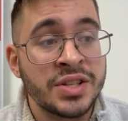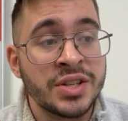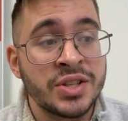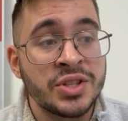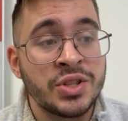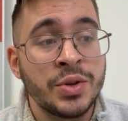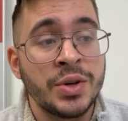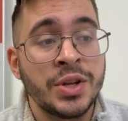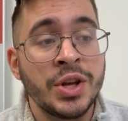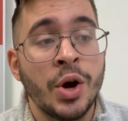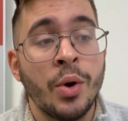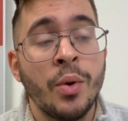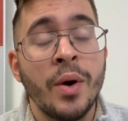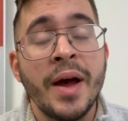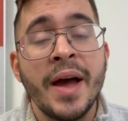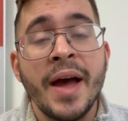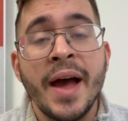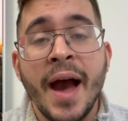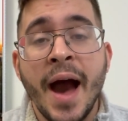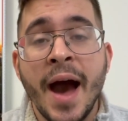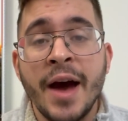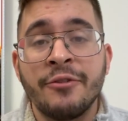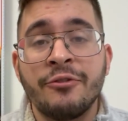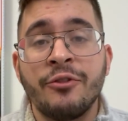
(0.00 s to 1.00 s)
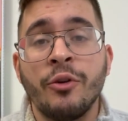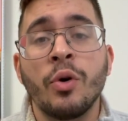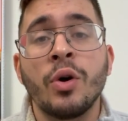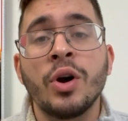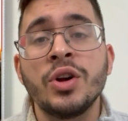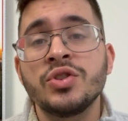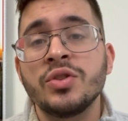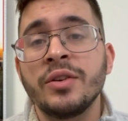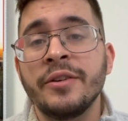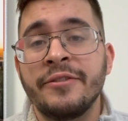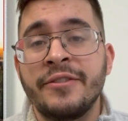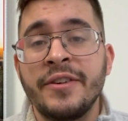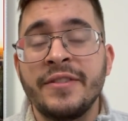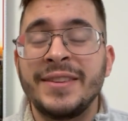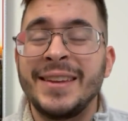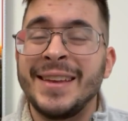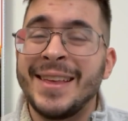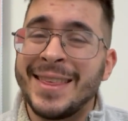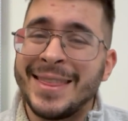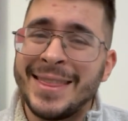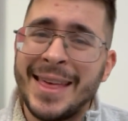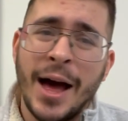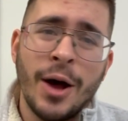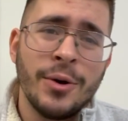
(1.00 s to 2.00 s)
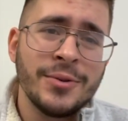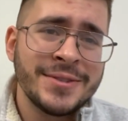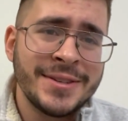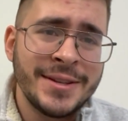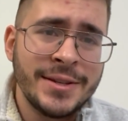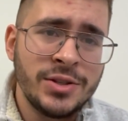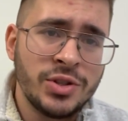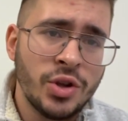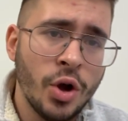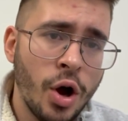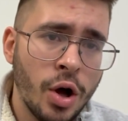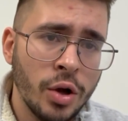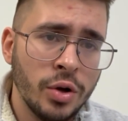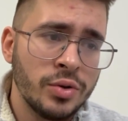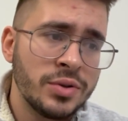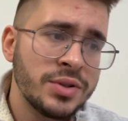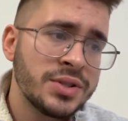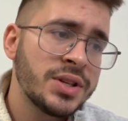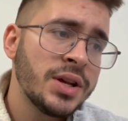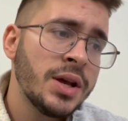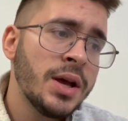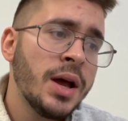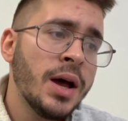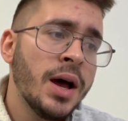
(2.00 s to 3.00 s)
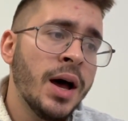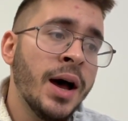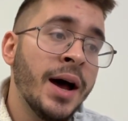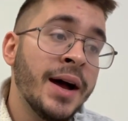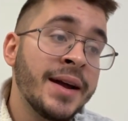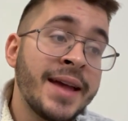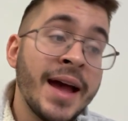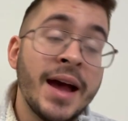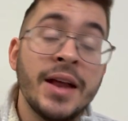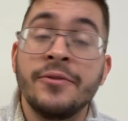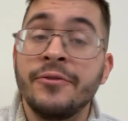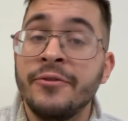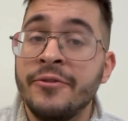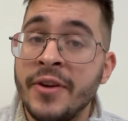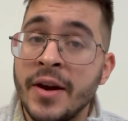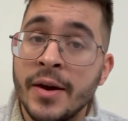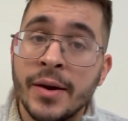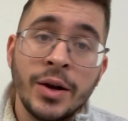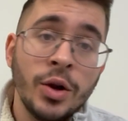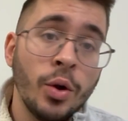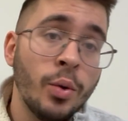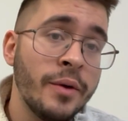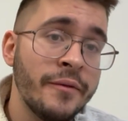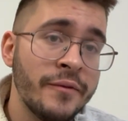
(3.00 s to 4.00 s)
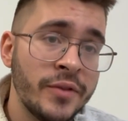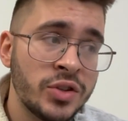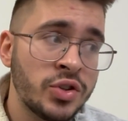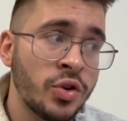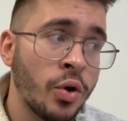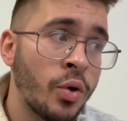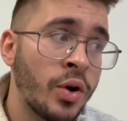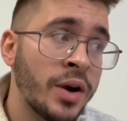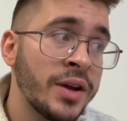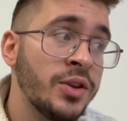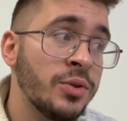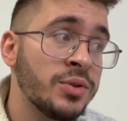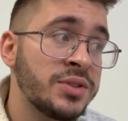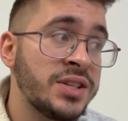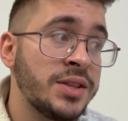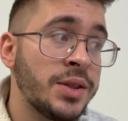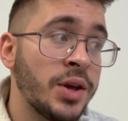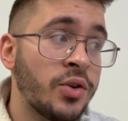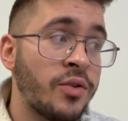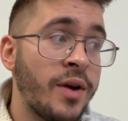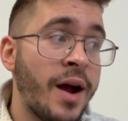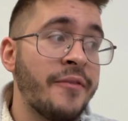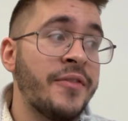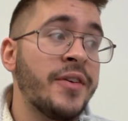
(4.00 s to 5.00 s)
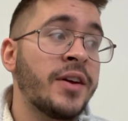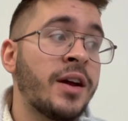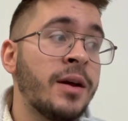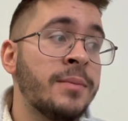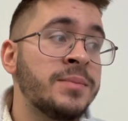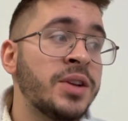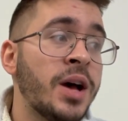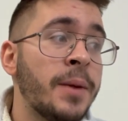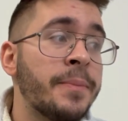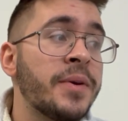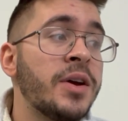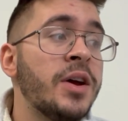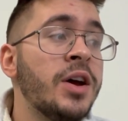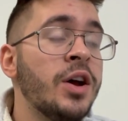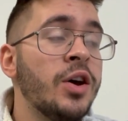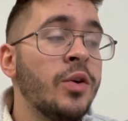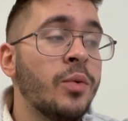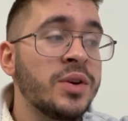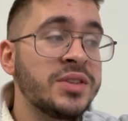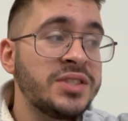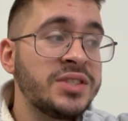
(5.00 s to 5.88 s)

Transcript: a studio at $450,000. Again, very low inventory. You'll see the graph that comes up. We're